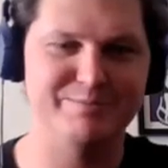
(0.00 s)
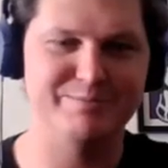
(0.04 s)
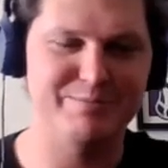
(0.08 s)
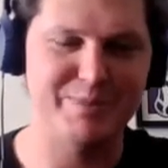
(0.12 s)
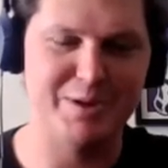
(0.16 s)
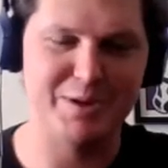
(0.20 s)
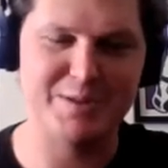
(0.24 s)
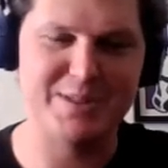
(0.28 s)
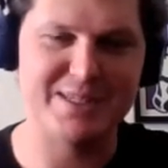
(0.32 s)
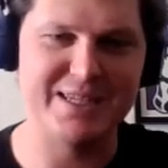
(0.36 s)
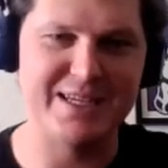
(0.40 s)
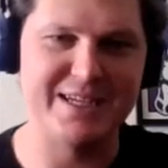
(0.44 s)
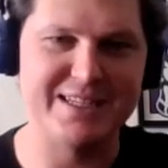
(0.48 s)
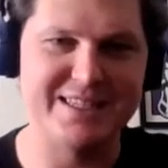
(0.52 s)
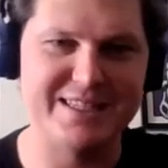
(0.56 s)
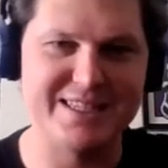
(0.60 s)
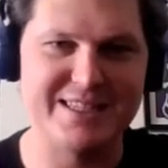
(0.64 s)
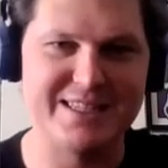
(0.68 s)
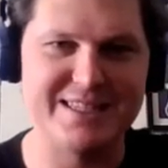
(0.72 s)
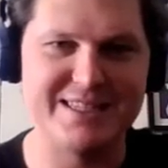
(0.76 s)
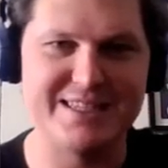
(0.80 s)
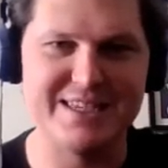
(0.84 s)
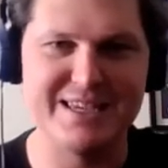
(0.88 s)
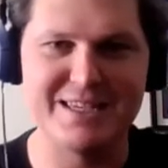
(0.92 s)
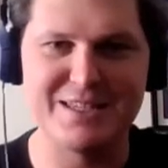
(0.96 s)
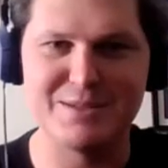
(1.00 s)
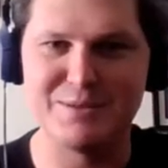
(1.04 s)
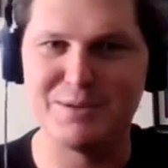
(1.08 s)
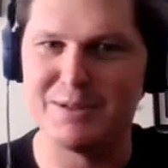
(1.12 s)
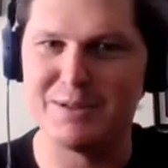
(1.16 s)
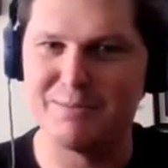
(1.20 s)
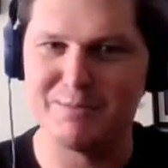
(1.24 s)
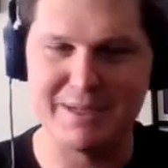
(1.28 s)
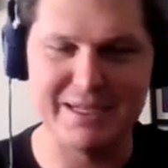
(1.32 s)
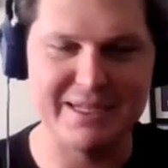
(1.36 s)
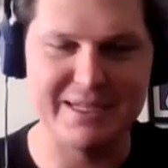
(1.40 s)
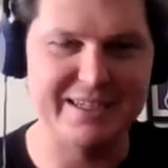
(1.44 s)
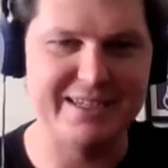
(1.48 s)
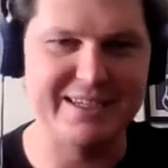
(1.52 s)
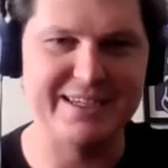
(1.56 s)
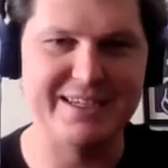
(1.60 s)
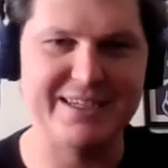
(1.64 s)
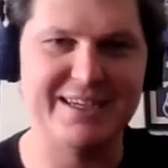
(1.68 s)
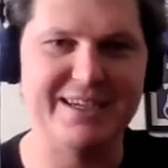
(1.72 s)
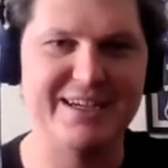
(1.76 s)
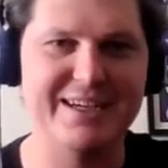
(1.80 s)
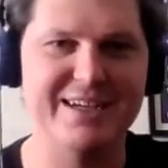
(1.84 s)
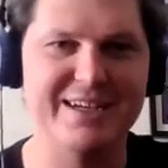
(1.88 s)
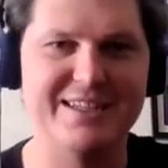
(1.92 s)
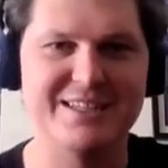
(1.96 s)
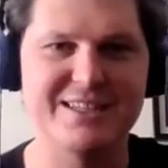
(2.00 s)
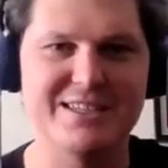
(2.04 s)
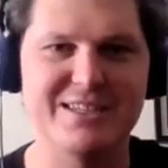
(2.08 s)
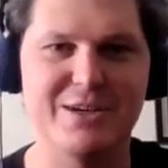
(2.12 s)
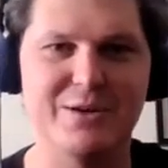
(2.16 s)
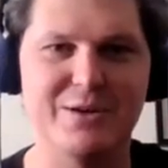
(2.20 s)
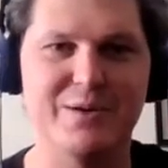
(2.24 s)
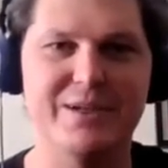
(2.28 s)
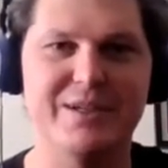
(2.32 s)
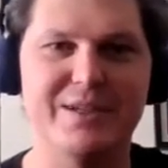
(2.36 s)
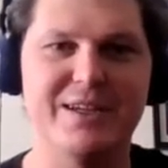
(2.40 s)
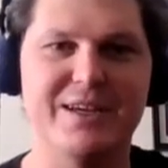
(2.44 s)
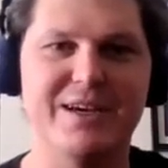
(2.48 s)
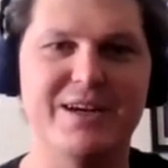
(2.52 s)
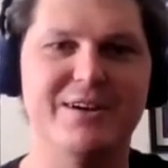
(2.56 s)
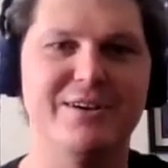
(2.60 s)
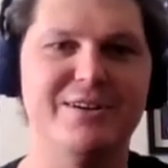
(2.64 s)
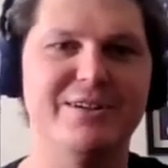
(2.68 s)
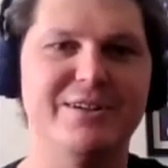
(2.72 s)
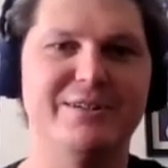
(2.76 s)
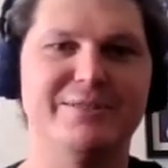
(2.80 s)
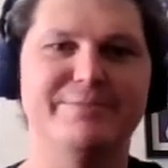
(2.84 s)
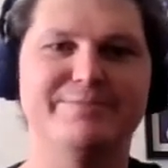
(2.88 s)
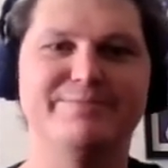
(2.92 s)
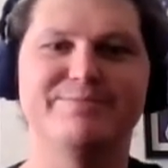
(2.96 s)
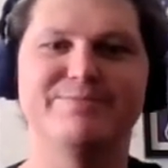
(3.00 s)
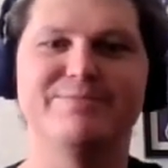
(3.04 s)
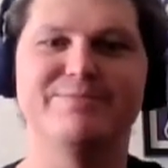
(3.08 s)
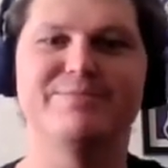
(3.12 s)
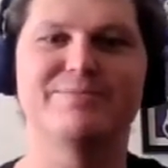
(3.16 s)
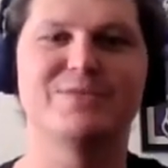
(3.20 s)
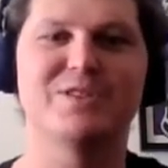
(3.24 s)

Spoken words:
Both sides of the Tasman, plenty of cards going down.